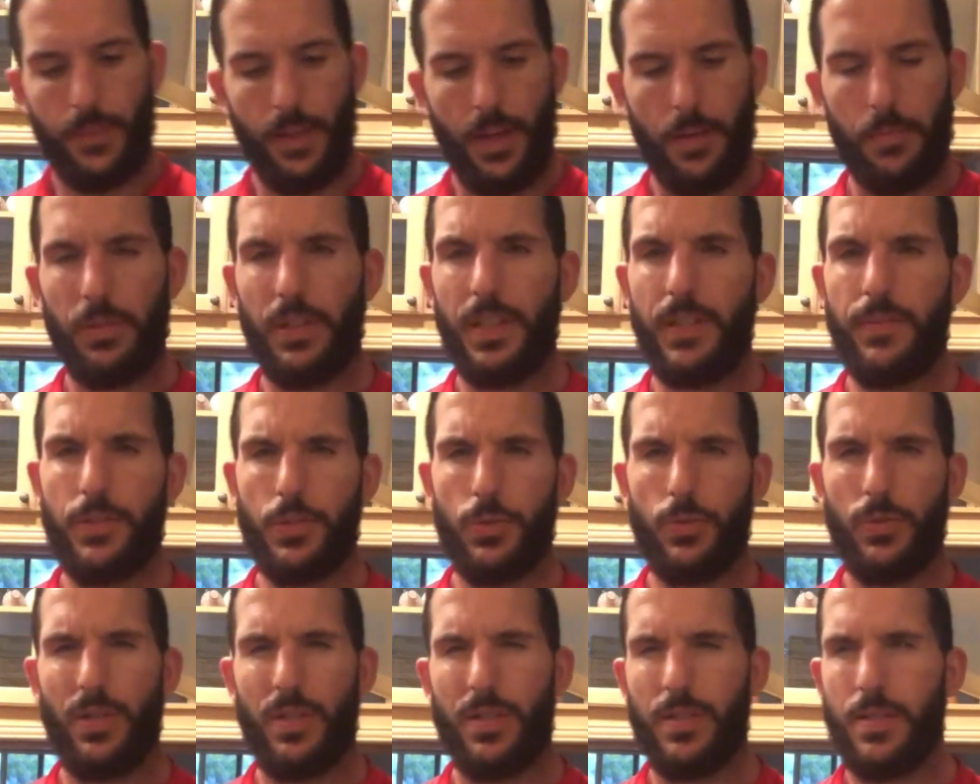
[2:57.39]
I believe
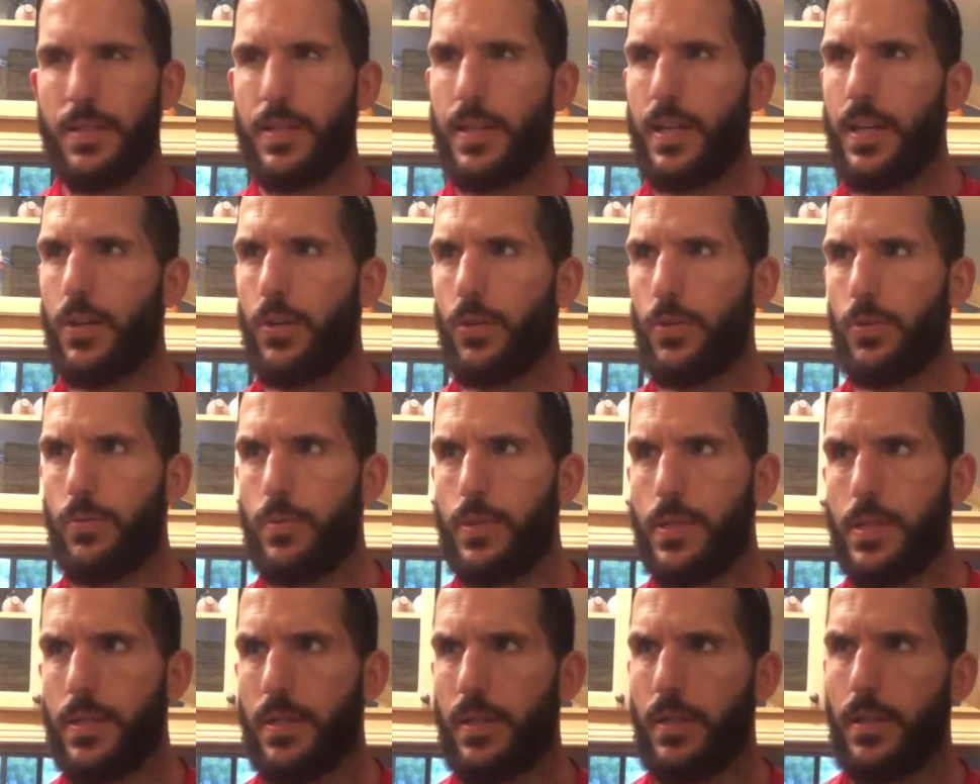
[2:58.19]
this was on sale.
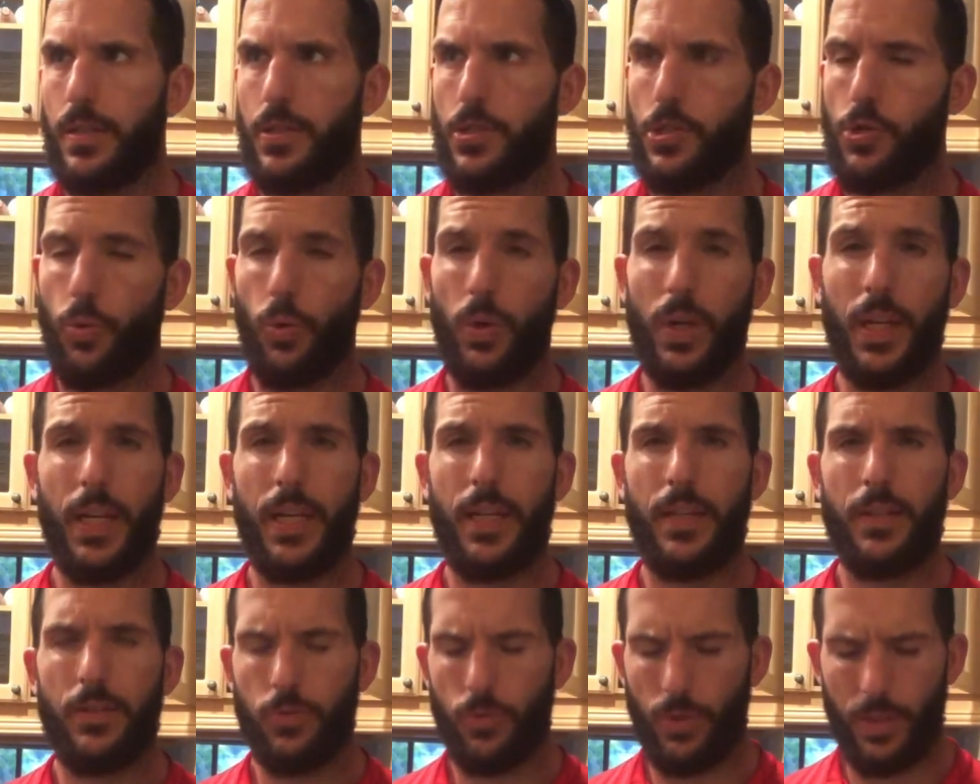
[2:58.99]
It was $28,